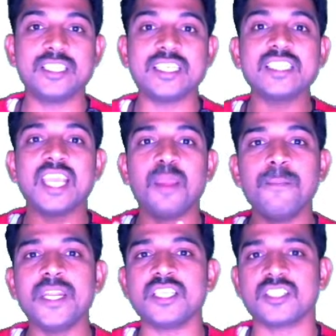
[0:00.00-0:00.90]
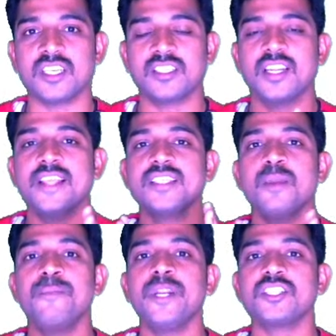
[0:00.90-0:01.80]
that is an empty string.
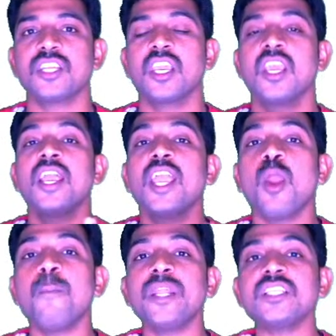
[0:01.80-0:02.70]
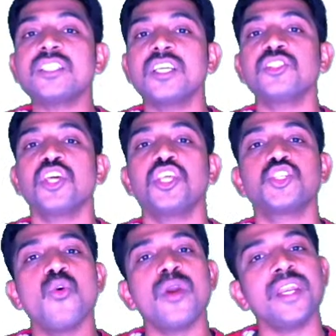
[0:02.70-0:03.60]
Empty string, there is
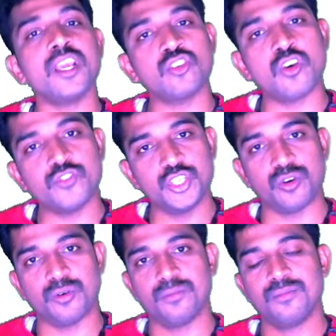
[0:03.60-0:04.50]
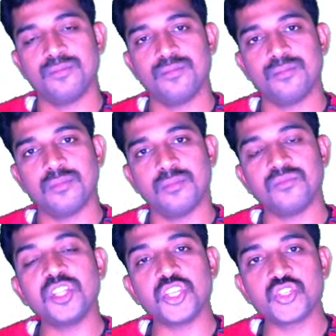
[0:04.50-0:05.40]
no index of 0. If
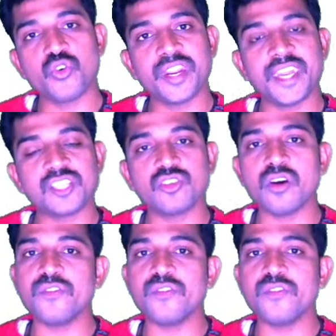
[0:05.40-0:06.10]
there is no index